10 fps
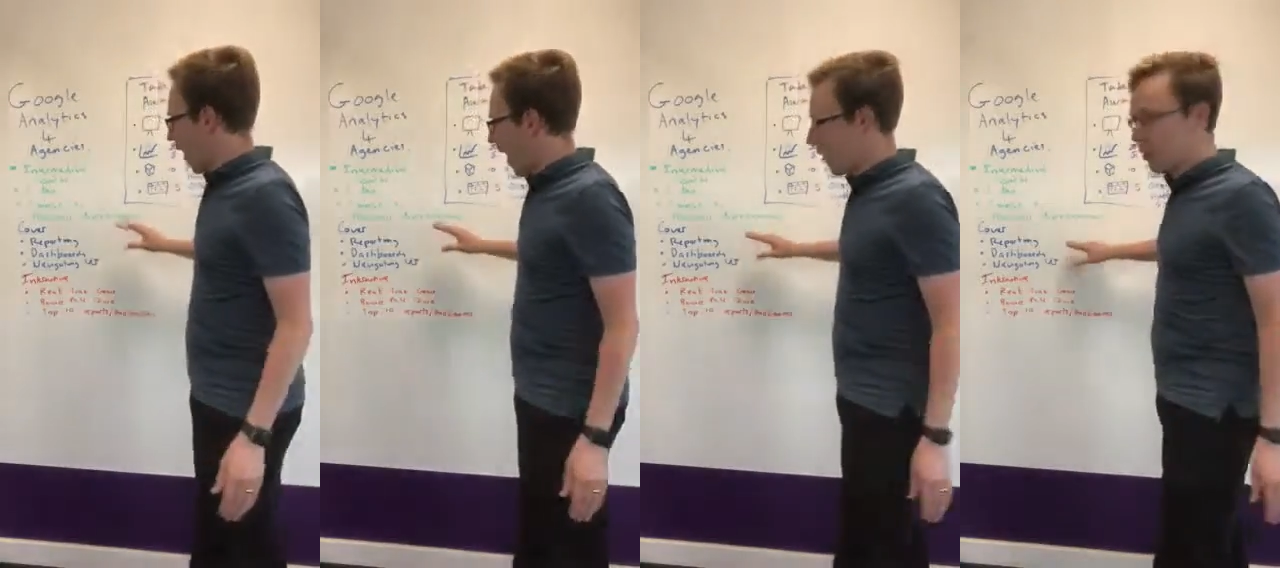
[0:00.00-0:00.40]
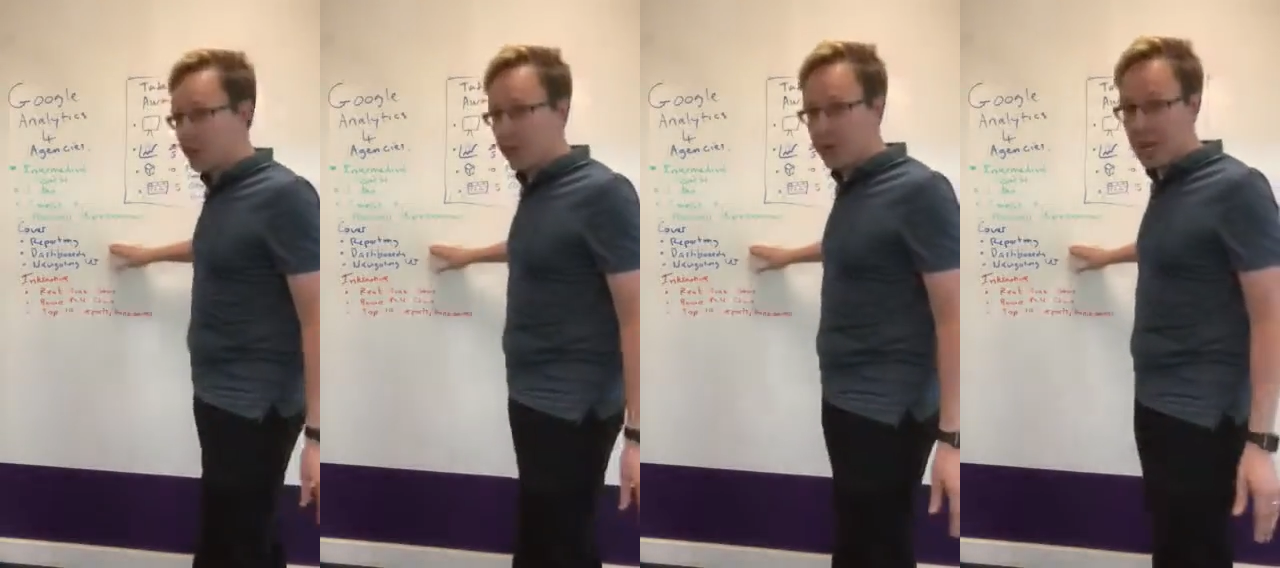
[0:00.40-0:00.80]
How you
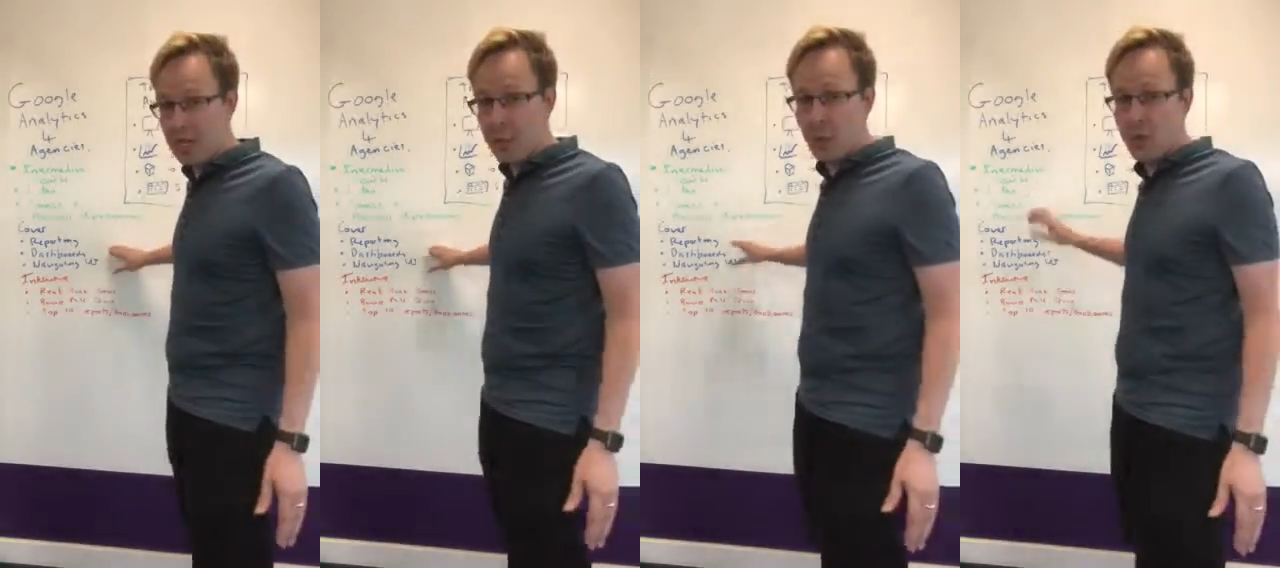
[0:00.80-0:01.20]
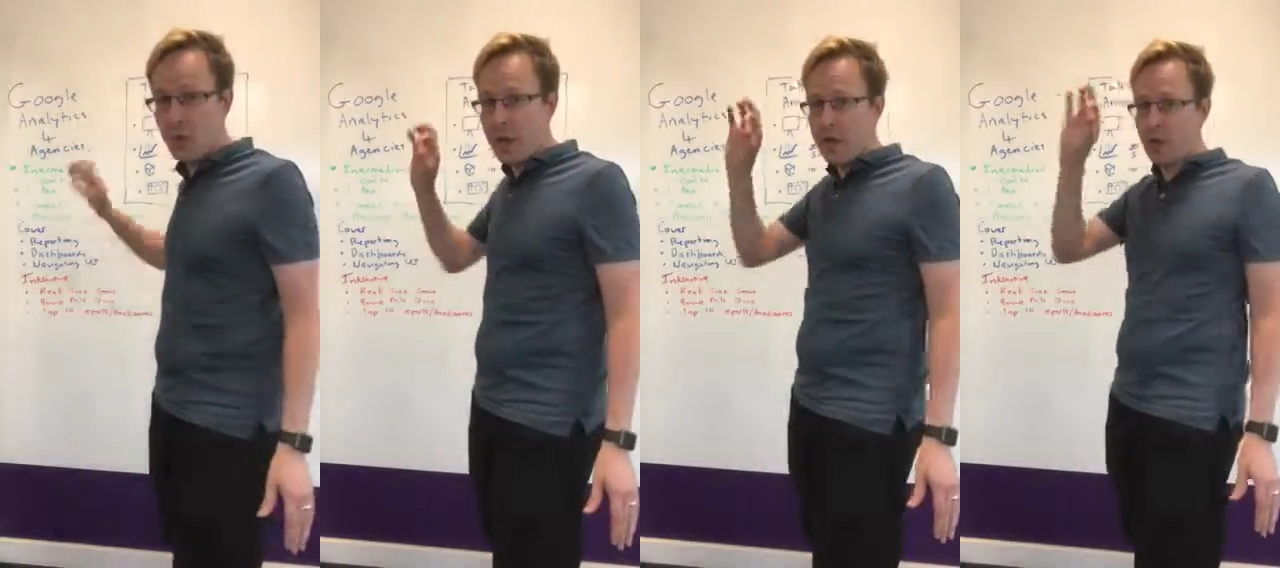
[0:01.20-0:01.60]
show dashboards
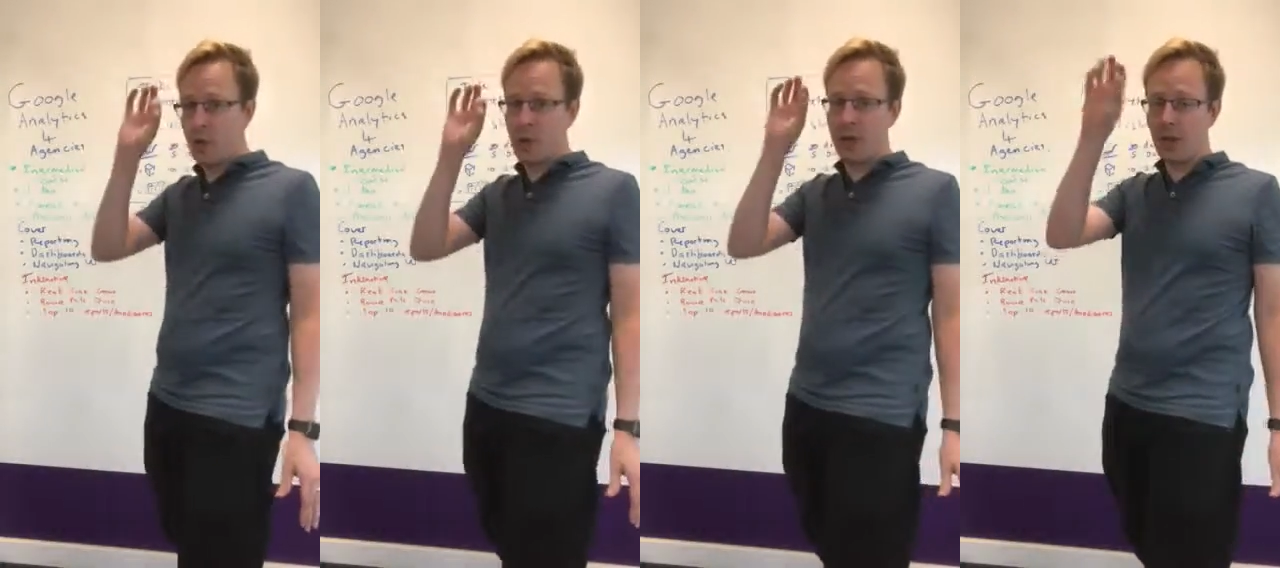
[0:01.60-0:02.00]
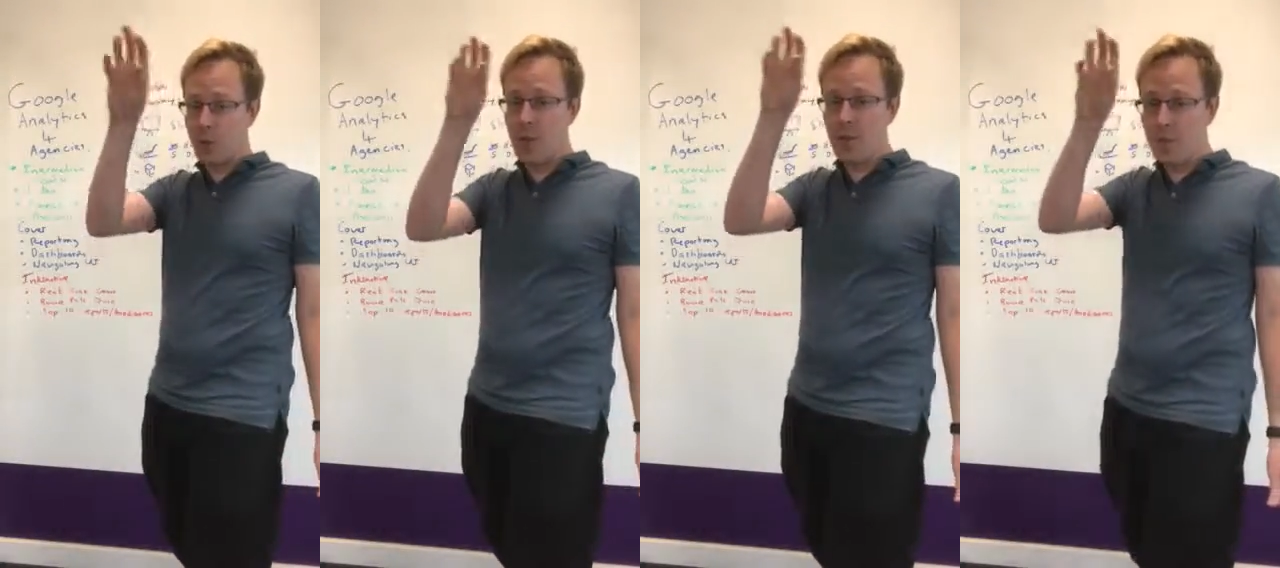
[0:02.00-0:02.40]
where you show
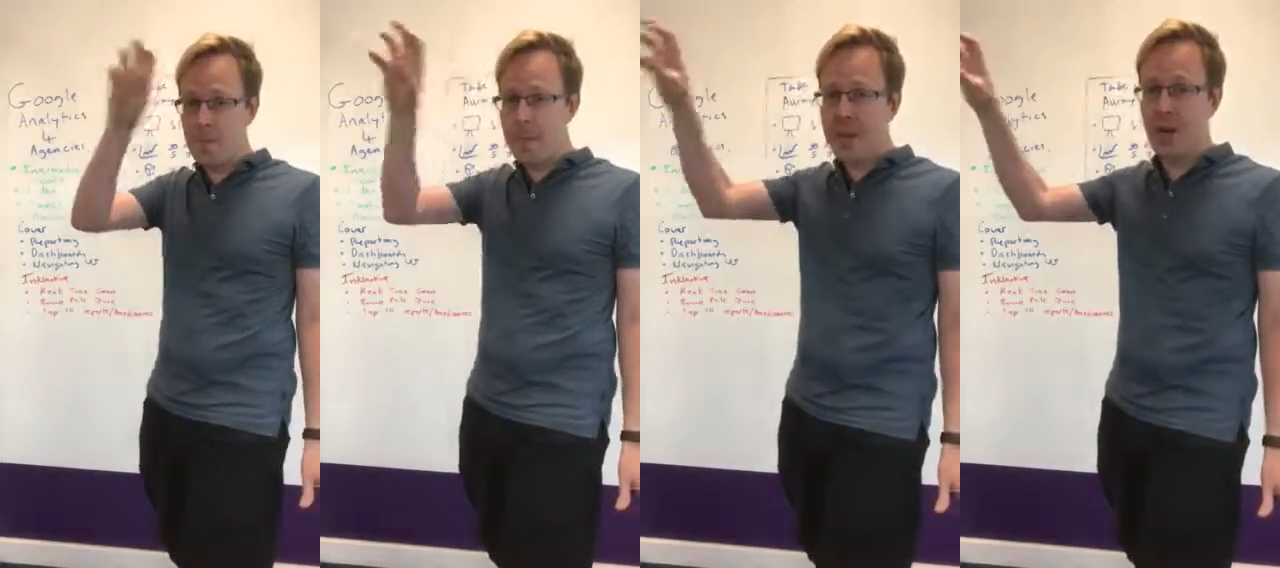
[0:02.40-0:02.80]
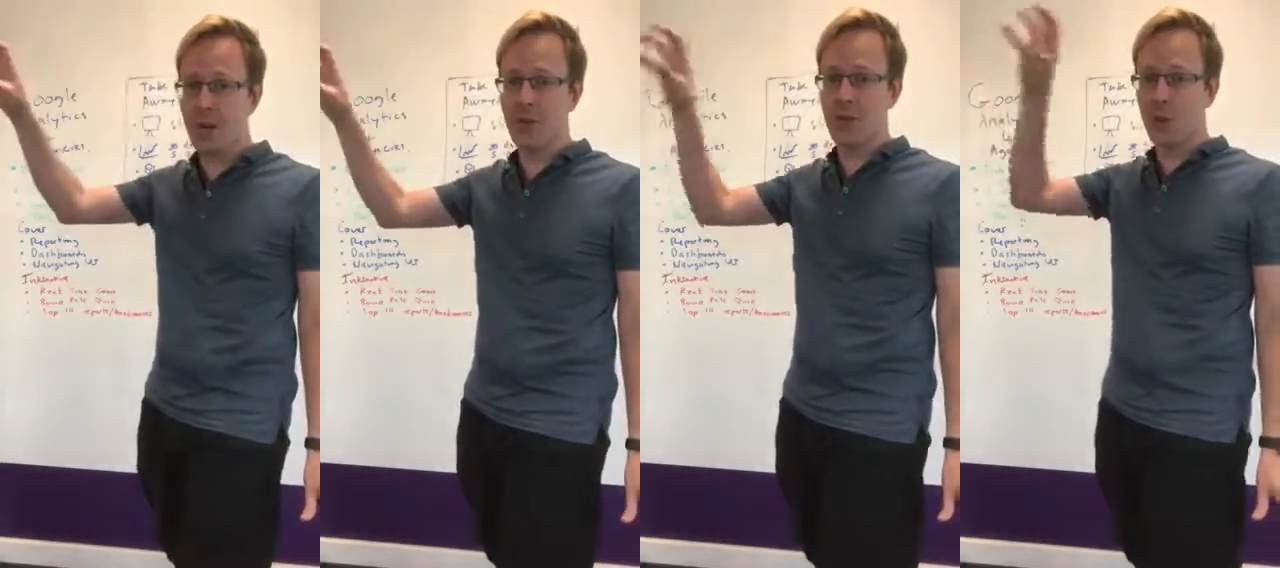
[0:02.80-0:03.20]
12 little mini
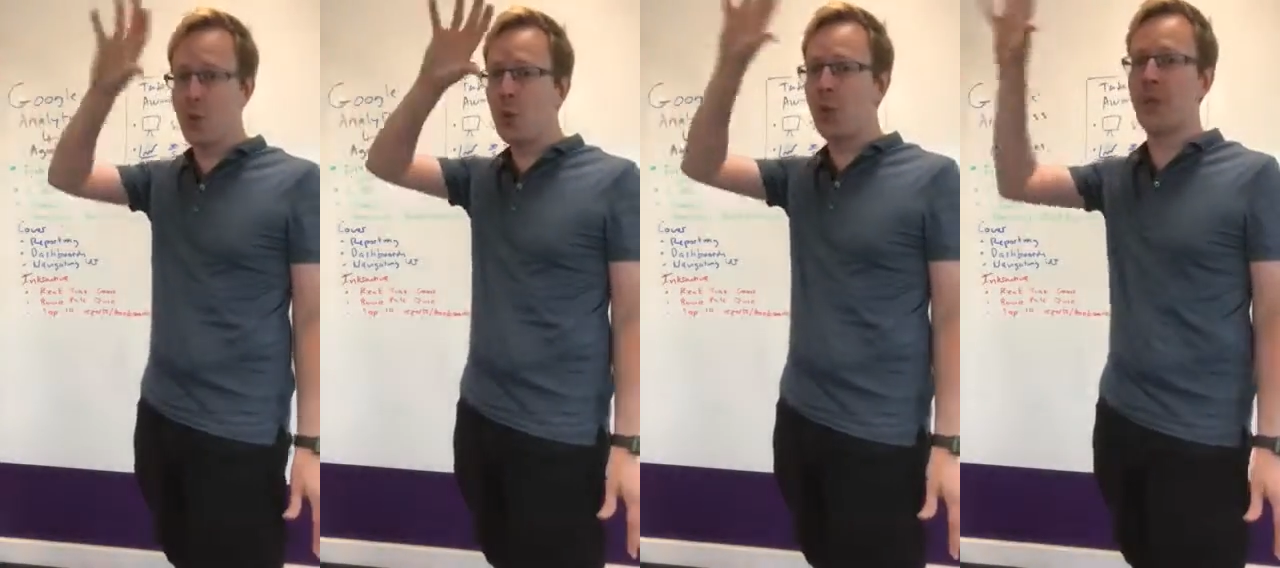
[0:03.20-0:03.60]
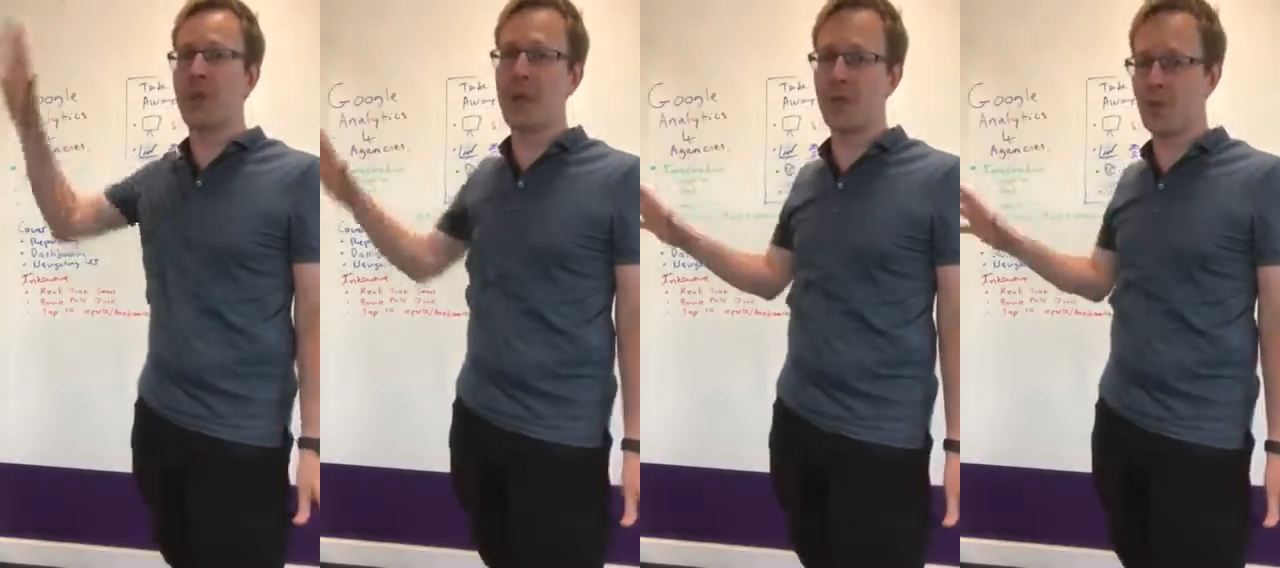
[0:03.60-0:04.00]
answers all on the
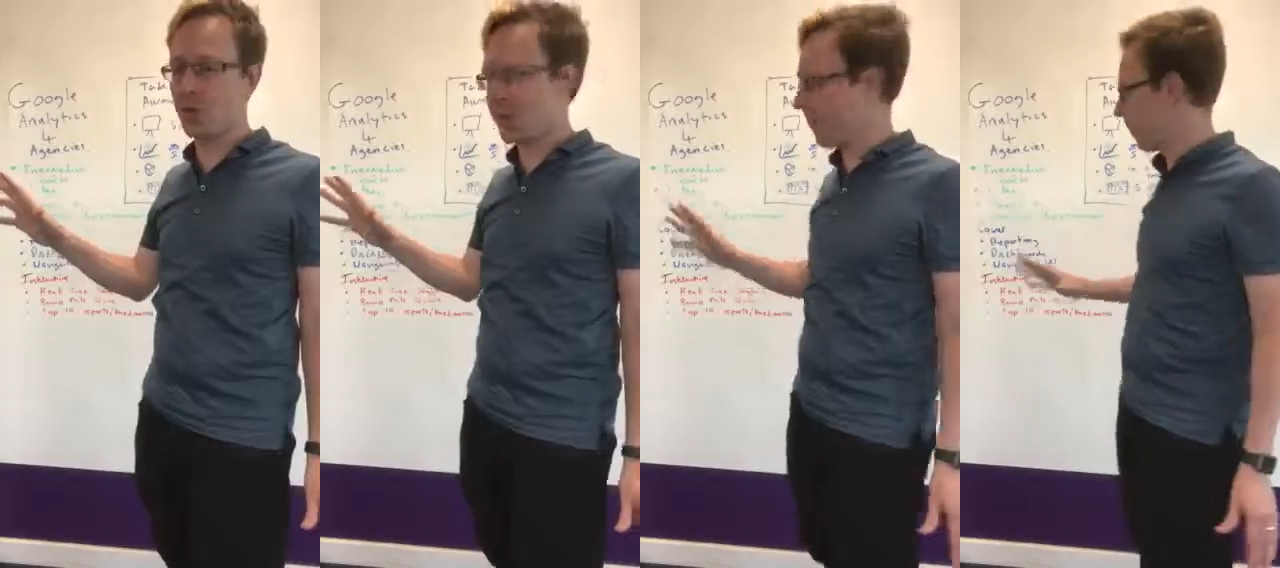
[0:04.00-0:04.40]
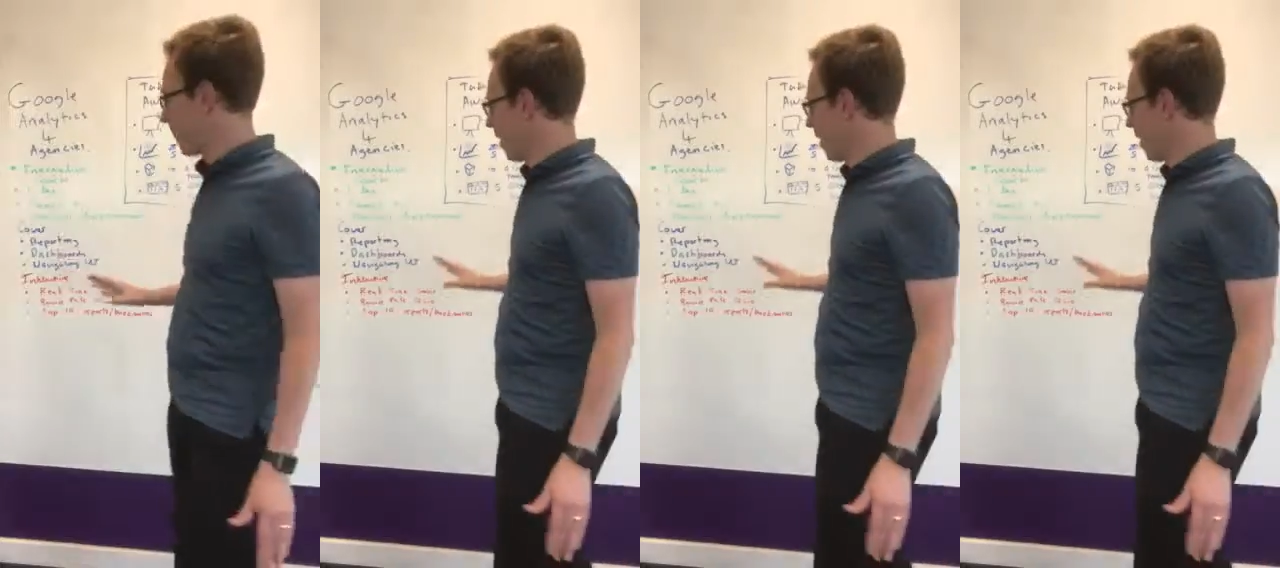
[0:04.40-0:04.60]
same screen.